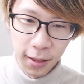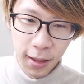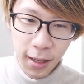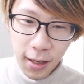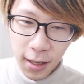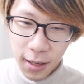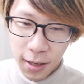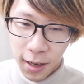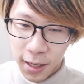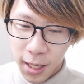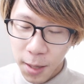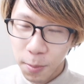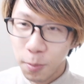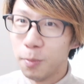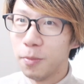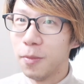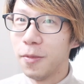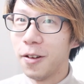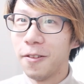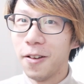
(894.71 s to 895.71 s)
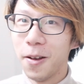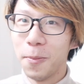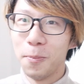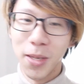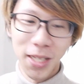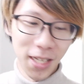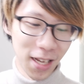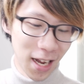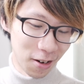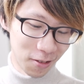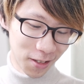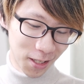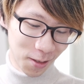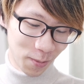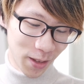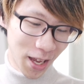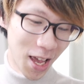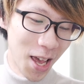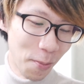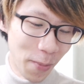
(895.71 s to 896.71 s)
think I keep missing out on
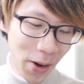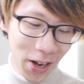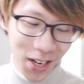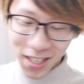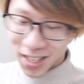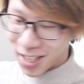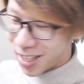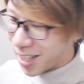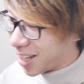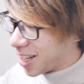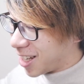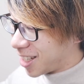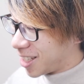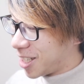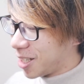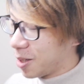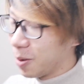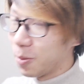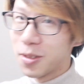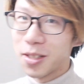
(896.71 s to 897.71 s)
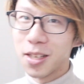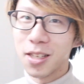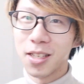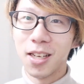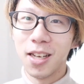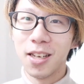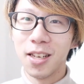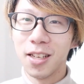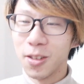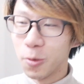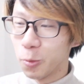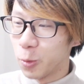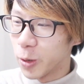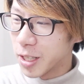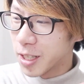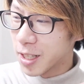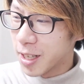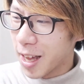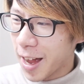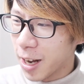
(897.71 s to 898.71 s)
something, but GW690,
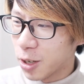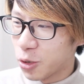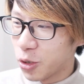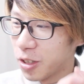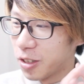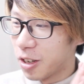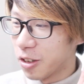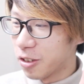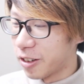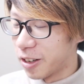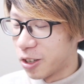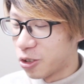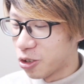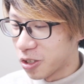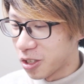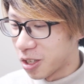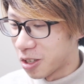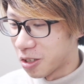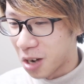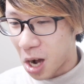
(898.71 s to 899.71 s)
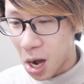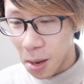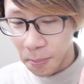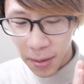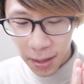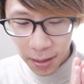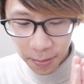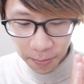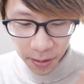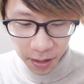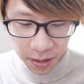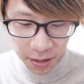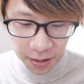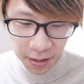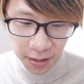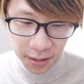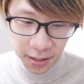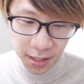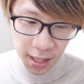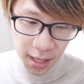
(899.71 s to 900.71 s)
this is actually another interesting topic
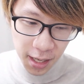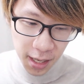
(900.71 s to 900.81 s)
because